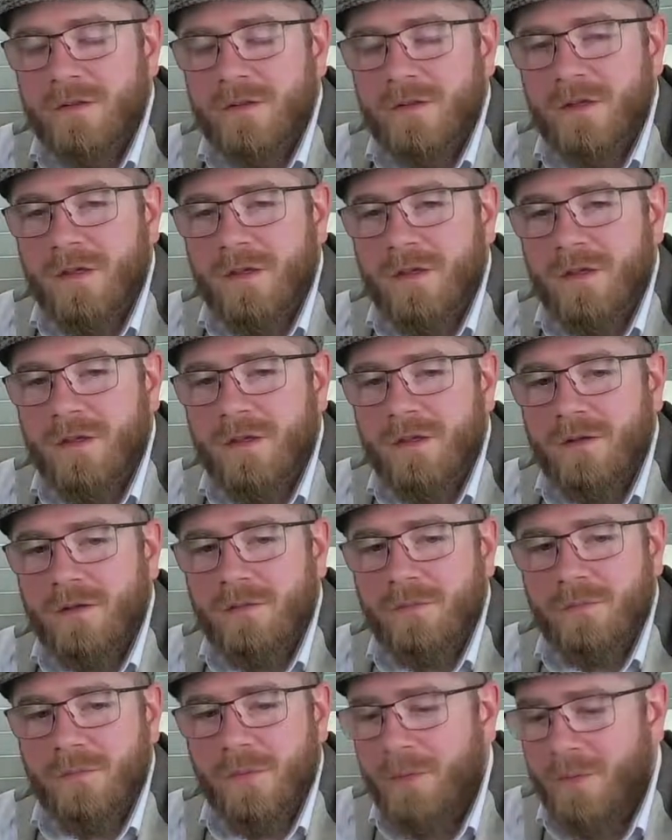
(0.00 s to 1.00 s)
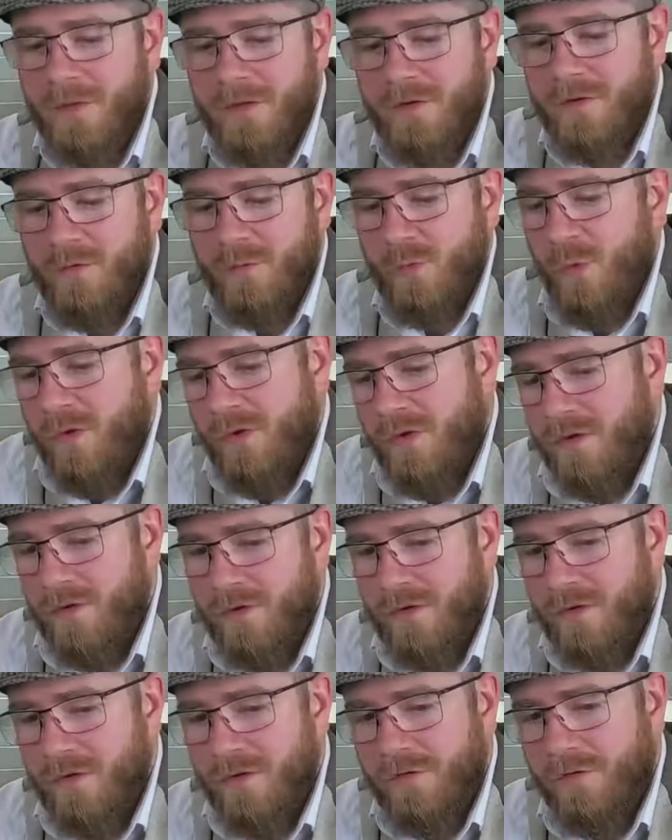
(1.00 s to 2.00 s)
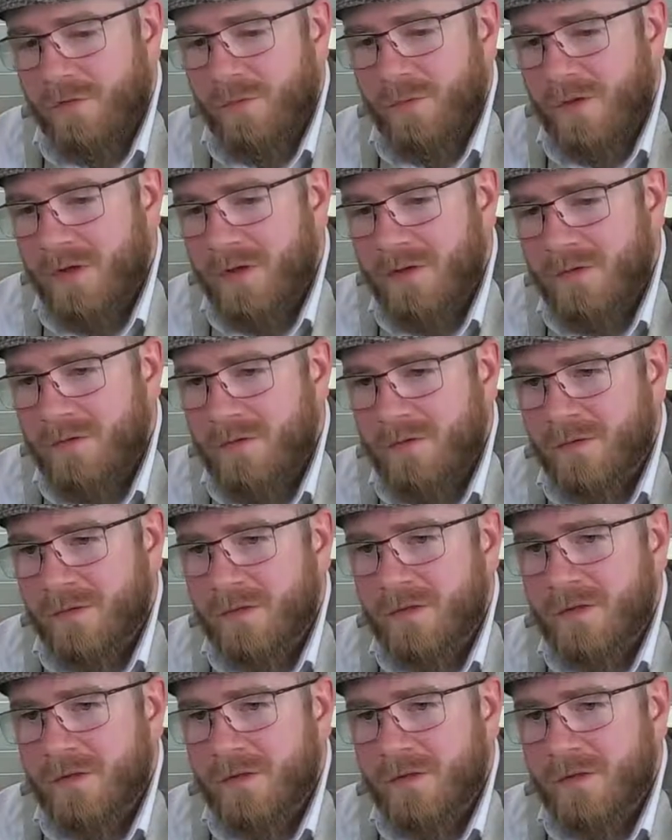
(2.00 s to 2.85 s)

Uh, maybe they just want to do it a different way, I don't know.